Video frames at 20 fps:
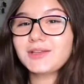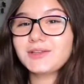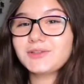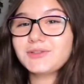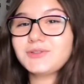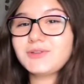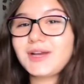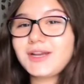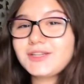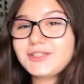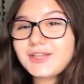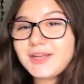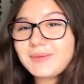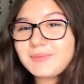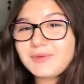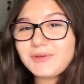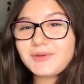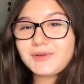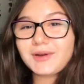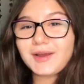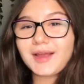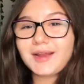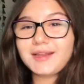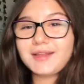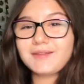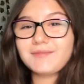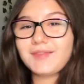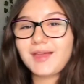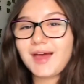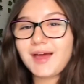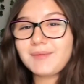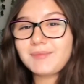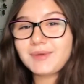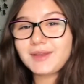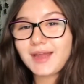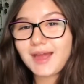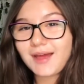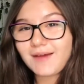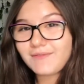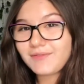dry shampoo or any of that, but I
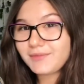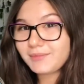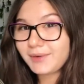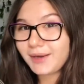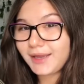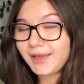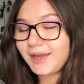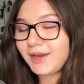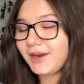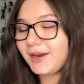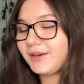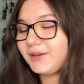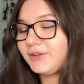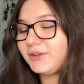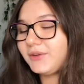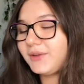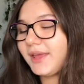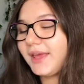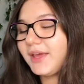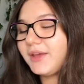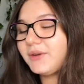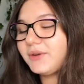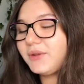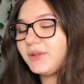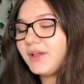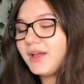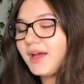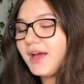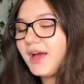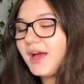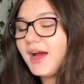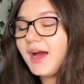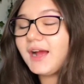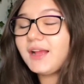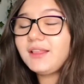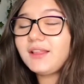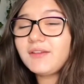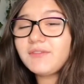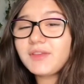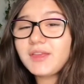have them right here in a little candle. I
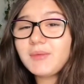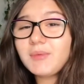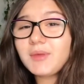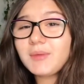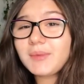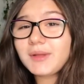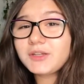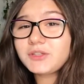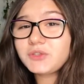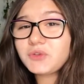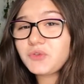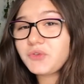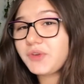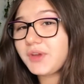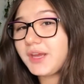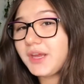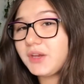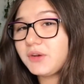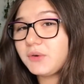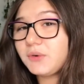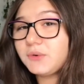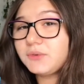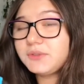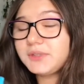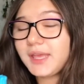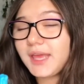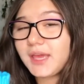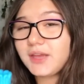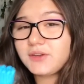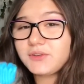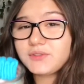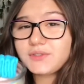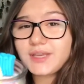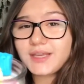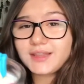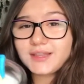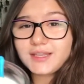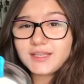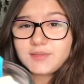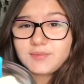love keeping my jewelry in old candles
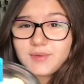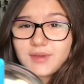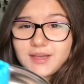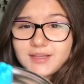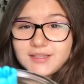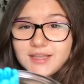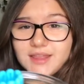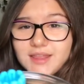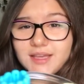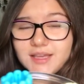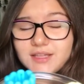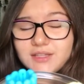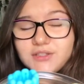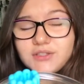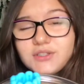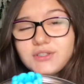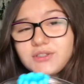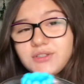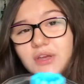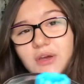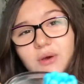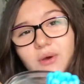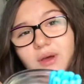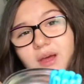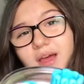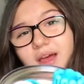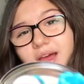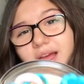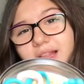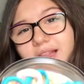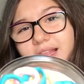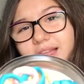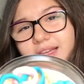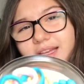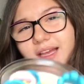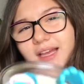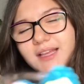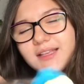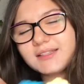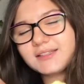like this because I think it's just so like
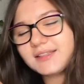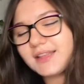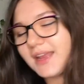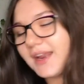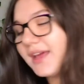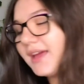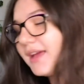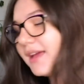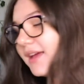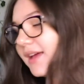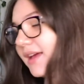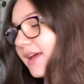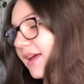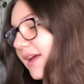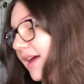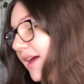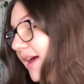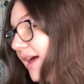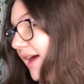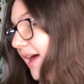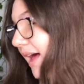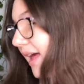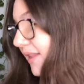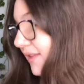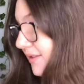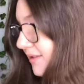aesthetic, and